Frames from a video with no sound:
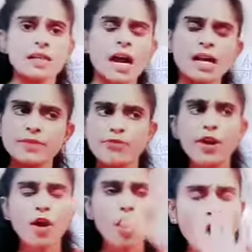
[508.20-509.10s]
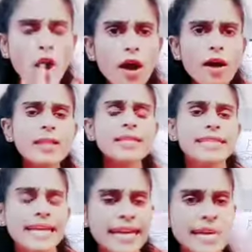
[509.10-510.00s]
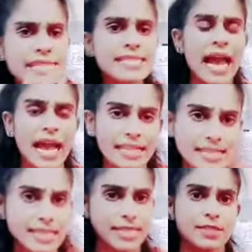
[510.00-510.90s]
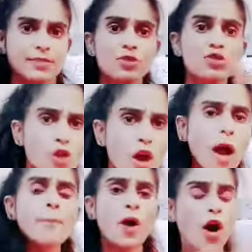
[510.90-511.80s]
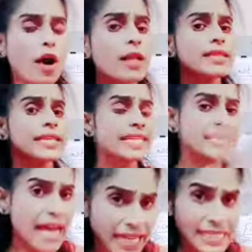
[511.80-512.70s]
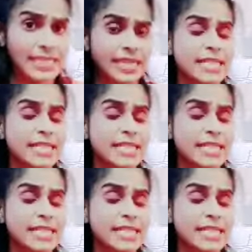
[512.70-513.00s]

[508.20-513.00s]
for all these accidents, to stop all these accidents,